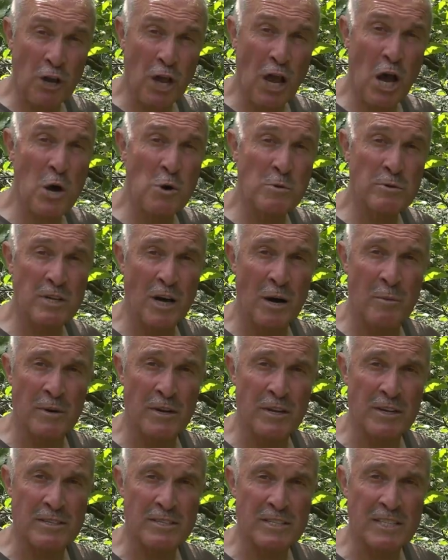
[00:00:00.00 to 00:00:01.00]

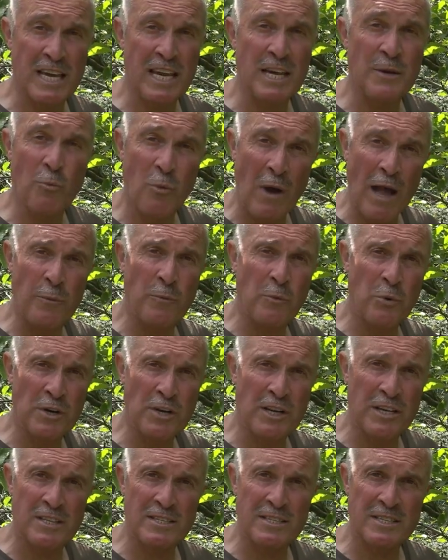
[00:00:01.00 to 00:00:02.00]
co-dominant in wet
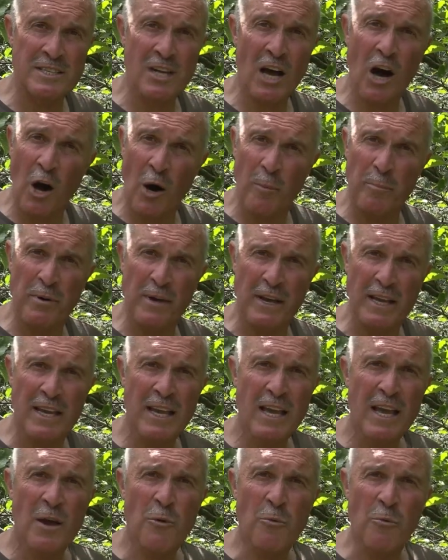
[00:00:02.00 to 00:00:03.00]
woodland HoPI
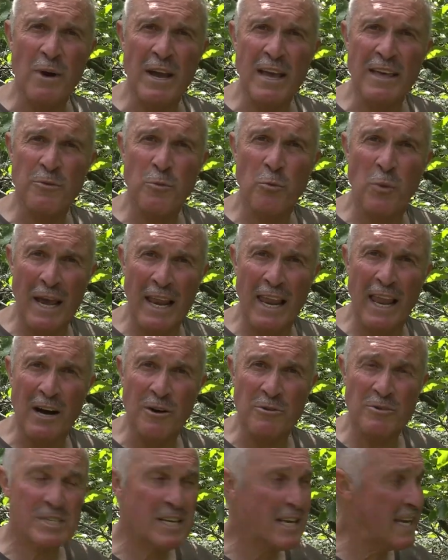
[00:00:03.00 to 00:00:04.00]
with
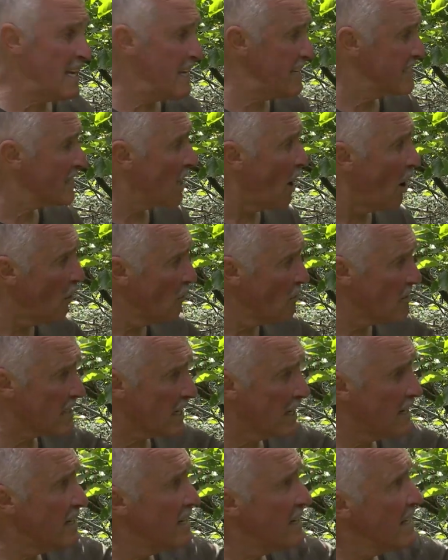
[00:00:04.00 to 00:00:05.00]
willows is
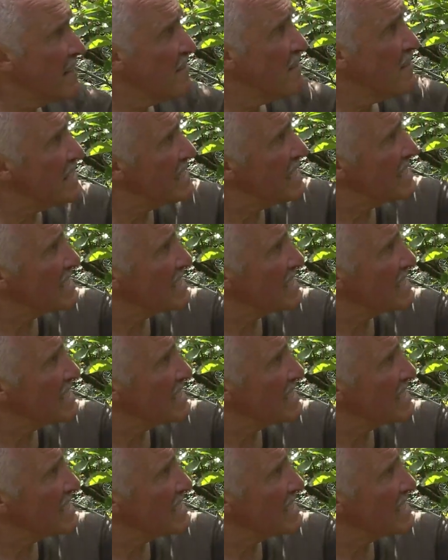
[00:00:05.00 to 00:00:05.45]
alder. This